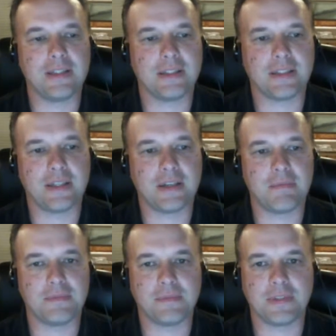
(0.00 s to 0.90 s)

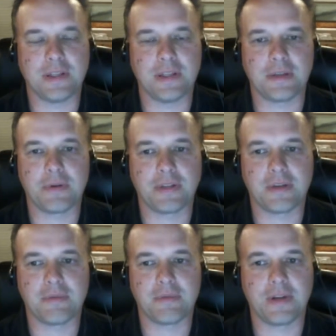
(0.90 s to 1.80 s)
Like we were
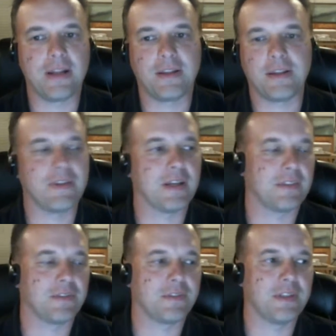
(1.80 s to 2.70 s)
talking for, I love
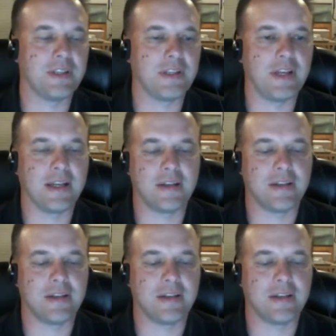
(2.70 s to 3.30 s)
XFC, XBMC. I got